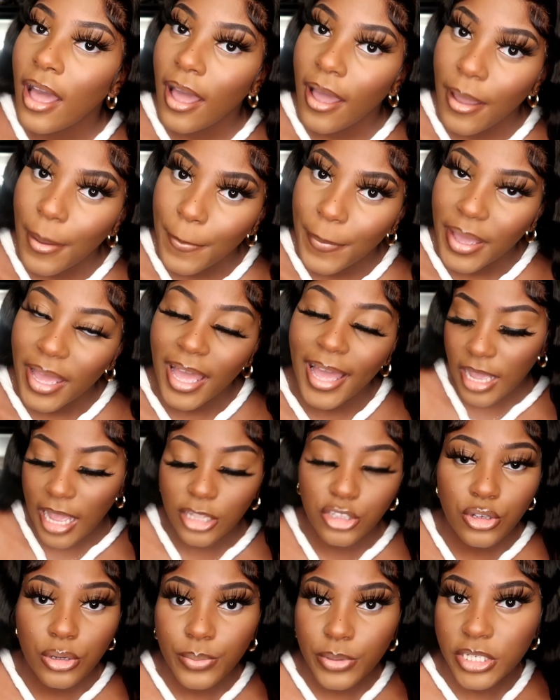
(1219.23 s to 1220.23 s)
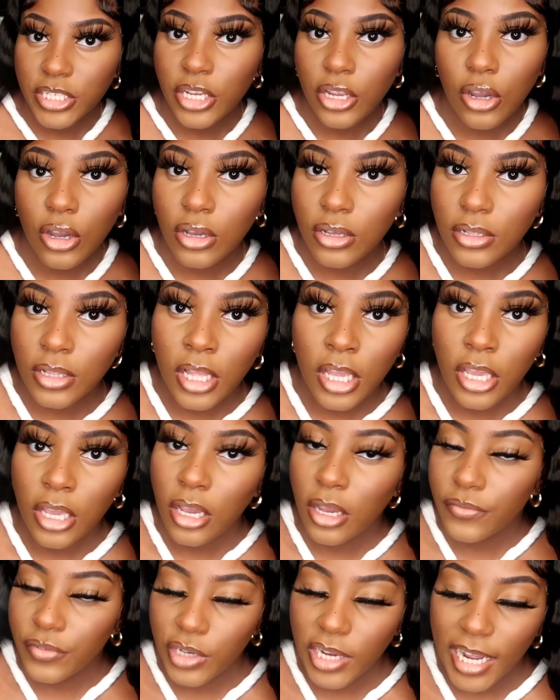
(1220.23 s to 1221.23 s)
up i do appreciate all
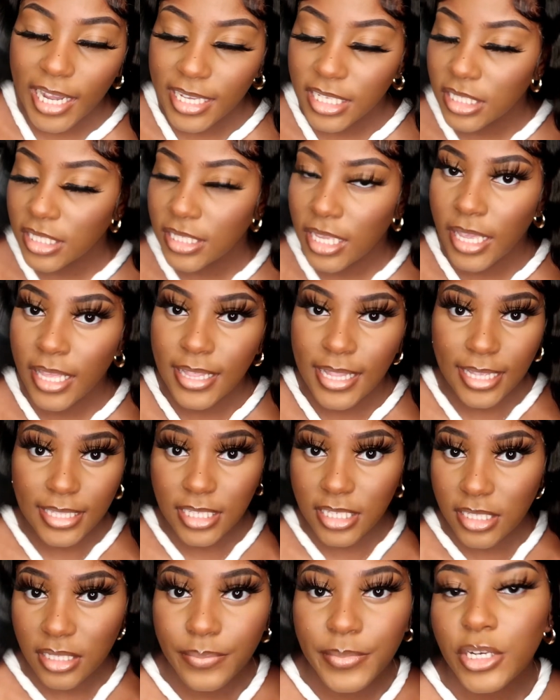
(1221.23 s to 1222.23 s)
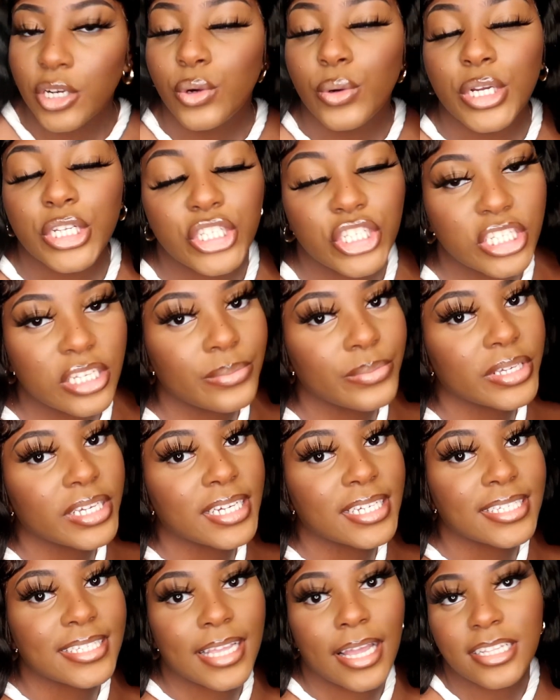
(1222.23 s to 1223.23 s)
of you guys that did submit a question
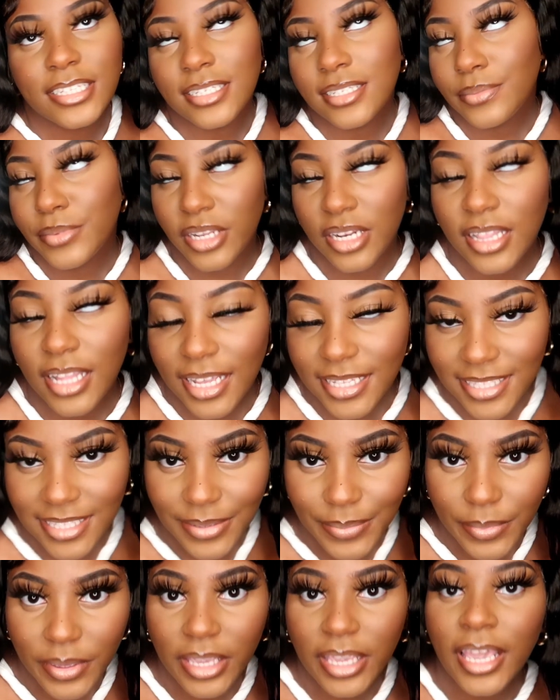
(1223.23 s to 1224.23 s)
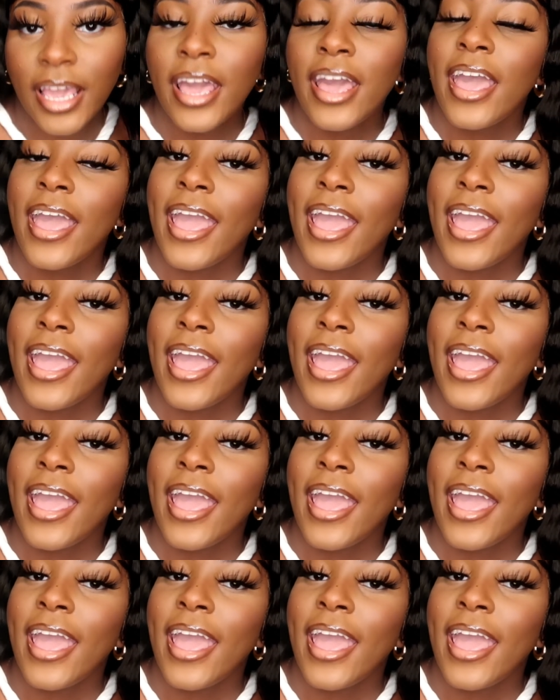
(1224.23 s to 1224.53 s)
because that does mean a lot to me